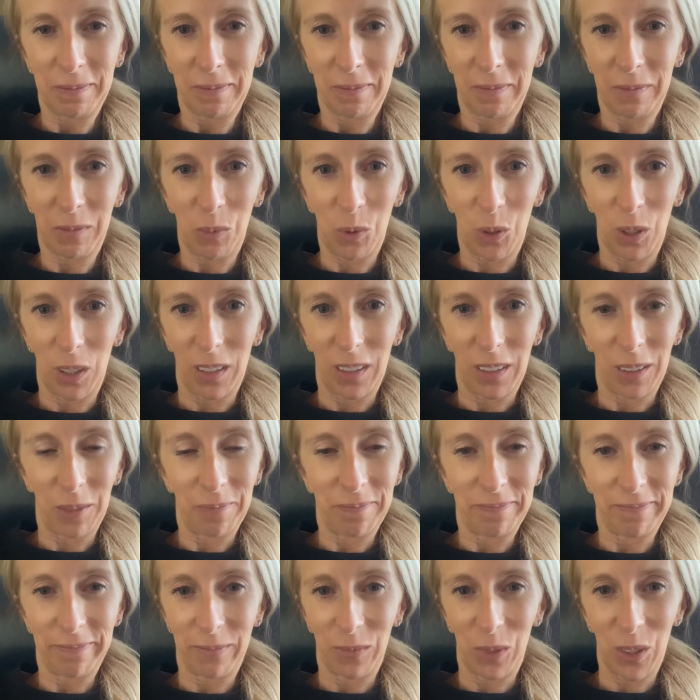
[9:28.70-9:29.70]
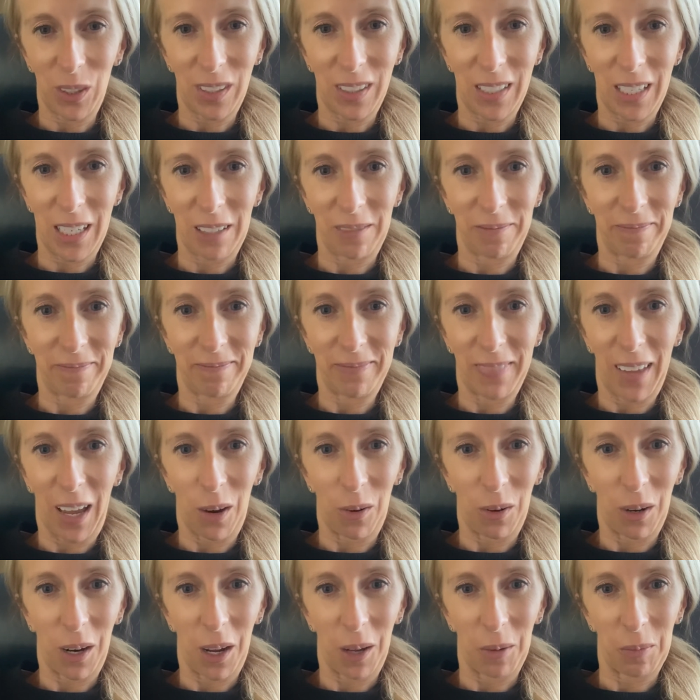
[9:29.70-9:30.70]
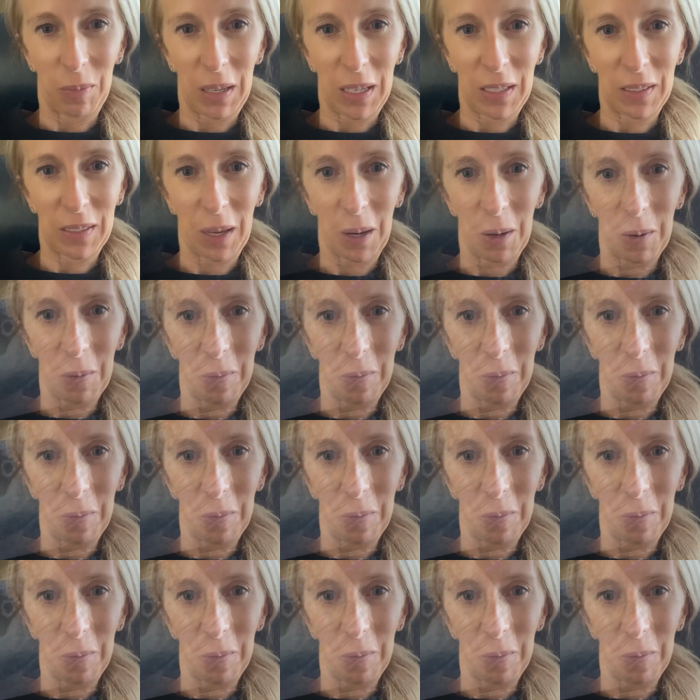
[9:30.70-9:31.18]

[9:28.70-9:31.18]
We'll see how it all plays out.